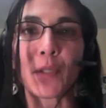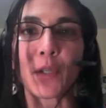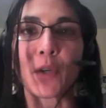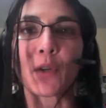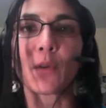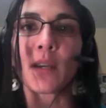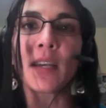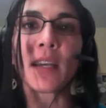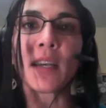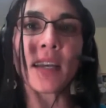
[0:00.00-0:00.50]

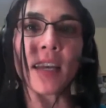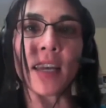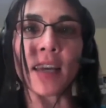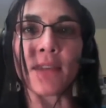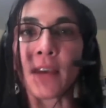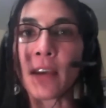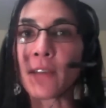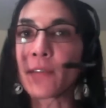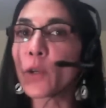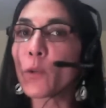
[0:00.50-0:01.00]
So
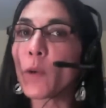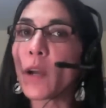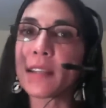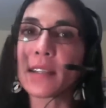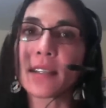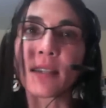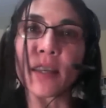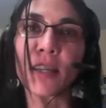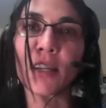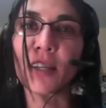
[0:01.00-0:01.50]
if ever
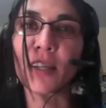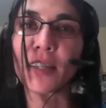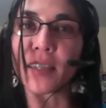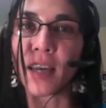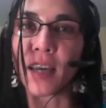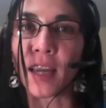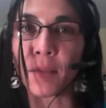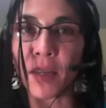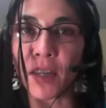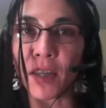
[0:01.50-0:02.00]
was there a
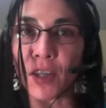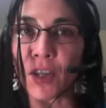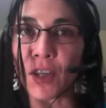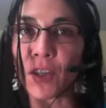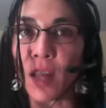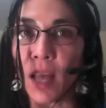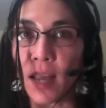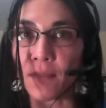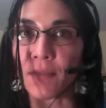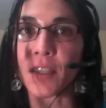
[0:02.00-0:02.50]
time in your
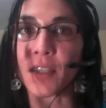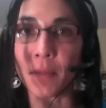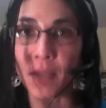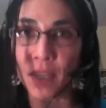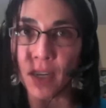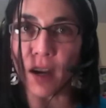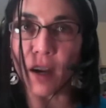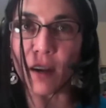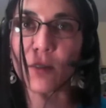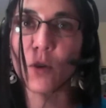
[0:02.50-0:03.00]
life to
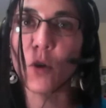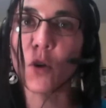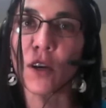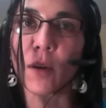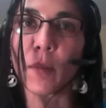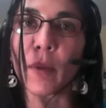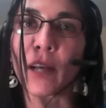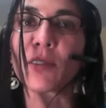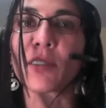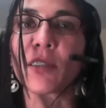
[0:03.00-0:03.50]
be hardcore
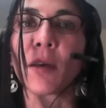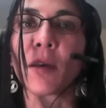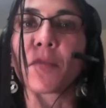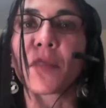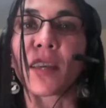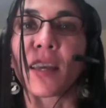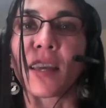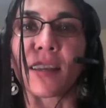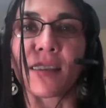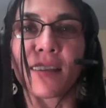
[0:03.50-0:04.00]
about
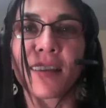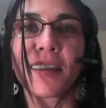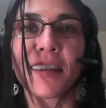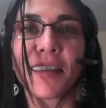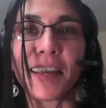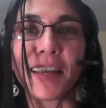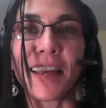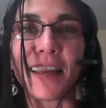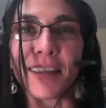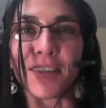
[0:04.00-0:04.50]
something,
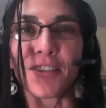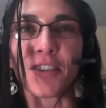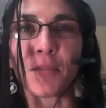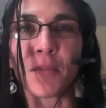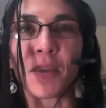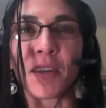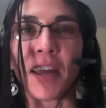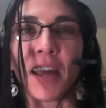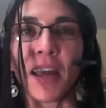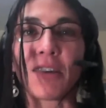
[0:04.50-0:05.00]
it should
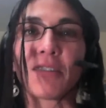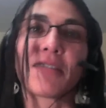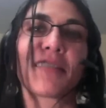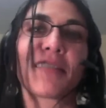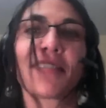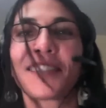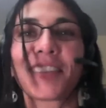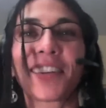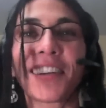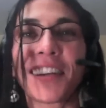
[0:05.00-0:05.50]
be now
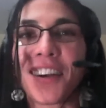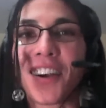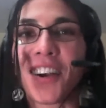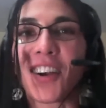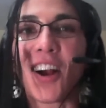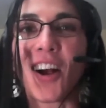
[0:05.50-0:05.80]
during our